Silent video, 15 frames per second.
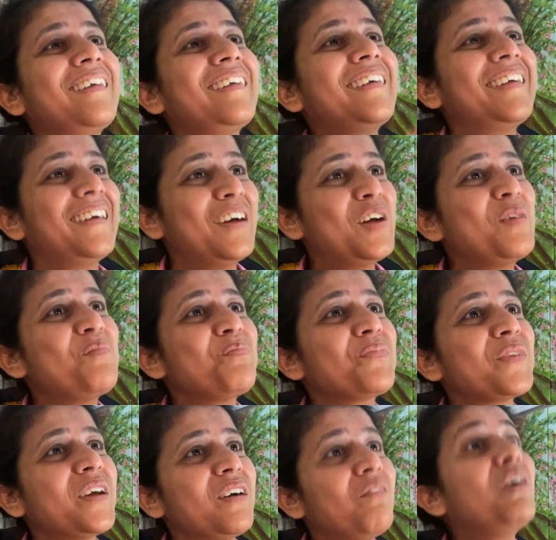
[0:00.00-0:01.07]

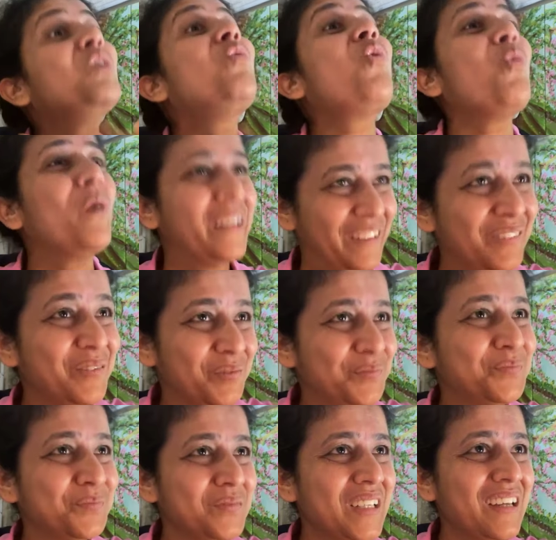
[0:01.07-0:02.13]
101
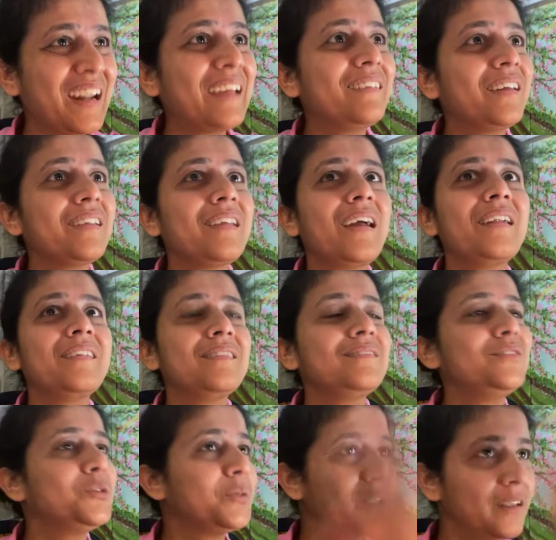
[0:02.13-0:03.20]
rather than
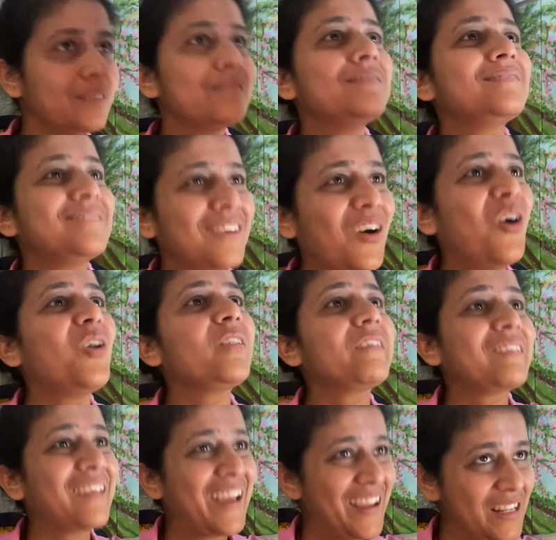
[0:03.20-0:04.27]
doing all the
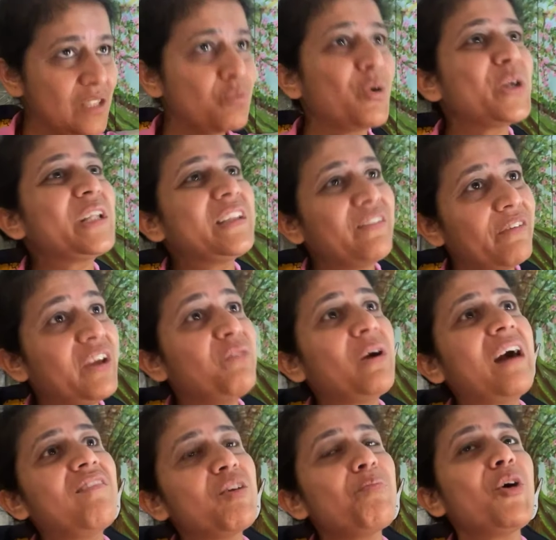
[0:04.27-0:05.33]
things the way
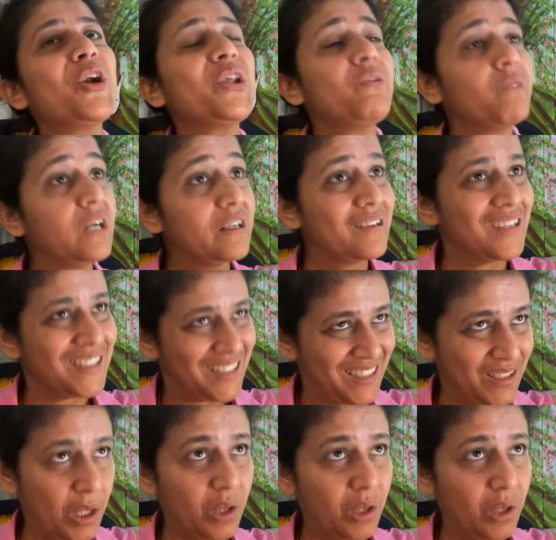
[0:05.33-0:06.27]
our modern world does.